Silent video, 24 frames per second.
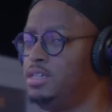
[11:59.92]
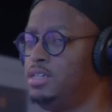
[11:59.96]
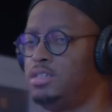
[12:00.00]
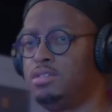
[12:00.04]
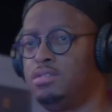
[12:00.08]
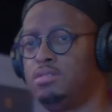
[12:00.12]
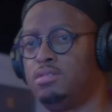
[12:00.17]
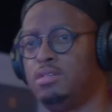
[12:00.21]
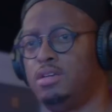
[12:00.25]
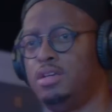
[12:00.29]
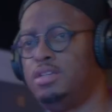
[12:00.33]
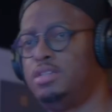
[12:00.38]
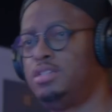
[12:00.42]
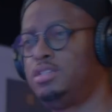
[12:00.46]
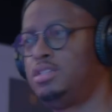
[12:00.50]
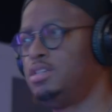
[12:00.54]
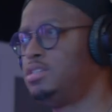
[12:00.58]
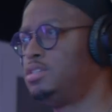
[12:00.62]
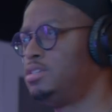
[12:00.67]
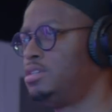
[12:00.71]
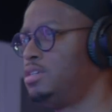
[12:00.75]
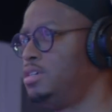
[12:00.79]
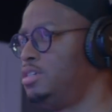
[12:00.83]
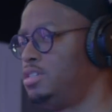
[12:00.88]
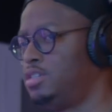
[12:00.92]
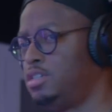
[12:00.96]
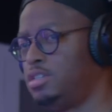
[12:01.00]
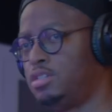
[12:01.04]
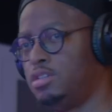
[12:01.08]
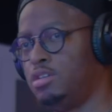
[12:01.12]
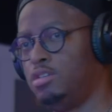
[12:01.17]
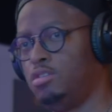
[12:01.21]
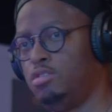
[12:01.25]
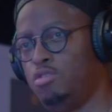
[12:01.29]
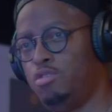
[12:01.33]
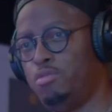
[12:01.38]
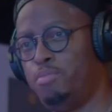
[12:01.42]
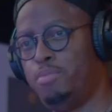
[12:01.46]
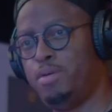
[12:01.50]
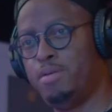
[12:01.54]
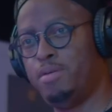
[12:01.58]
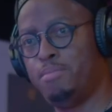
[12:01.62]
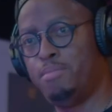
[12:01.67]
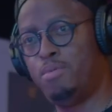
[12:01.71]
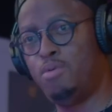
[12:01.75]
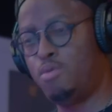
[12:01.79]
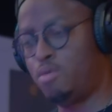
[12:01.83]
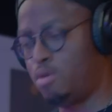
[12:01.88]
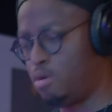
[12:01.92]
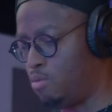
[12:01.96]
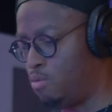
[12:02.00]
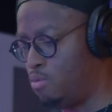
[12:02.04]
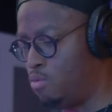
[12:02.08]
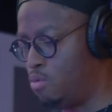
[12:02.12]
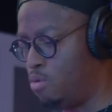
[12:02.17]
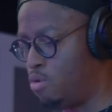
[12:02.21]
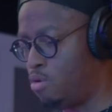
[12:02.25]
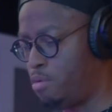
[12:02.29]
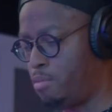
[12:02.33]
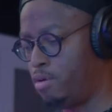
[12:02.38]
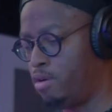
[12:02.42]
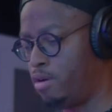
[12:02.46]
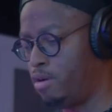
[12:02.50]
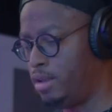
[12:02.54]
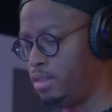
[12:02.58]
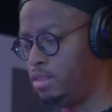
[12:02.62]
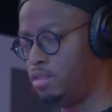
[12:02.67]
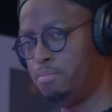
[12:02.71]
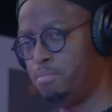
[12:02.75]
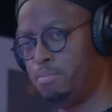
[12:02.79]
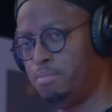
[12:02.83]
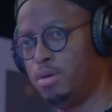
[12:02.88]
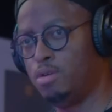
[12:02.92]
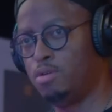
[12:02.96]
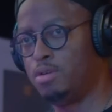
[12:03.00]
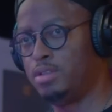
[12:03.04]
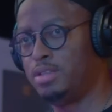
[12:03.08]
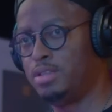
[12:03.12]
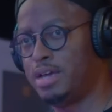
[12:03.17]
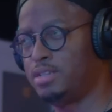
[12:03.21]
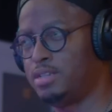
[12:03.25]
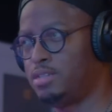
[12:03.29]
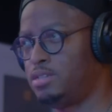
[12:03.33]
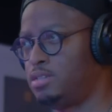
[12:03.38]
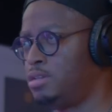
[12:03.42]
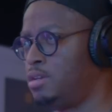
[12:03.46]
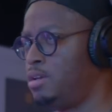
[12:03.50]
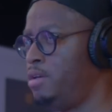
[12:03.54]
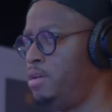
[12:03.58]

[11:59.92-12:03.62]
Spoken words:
it's just a little bit more warmer in the middle.